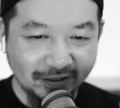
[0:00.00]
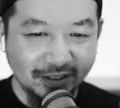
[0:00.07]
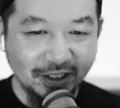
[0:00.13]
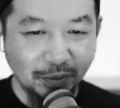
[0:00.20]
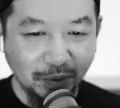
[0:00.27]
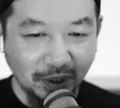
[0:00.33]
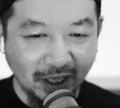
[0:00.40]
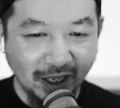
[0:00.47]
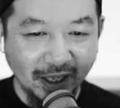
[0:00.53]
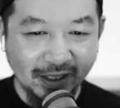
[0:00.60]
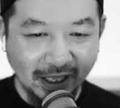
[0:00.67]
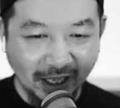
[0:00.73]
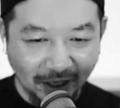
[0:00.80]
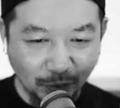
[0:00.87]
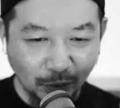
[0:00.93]
you realize,
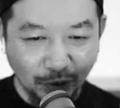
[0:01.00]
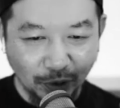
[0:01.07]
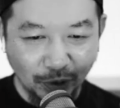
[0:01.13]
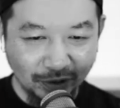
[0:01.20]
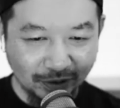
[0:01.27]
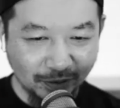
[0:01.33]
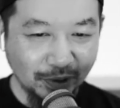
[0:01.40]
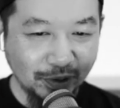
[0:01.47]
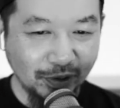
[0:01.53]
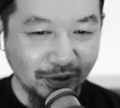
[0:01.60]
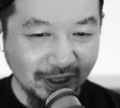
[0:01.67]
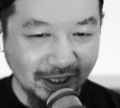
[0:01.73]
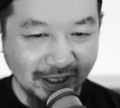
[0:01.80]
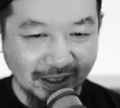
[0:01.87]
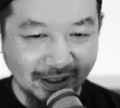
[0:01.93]
hey, we're
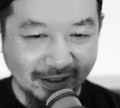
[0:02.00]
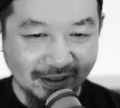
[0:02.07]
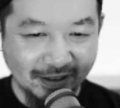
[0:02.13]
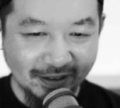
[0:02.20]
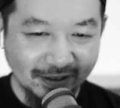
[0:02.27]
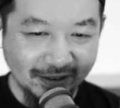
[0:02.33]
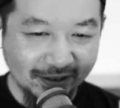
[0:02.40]
all in this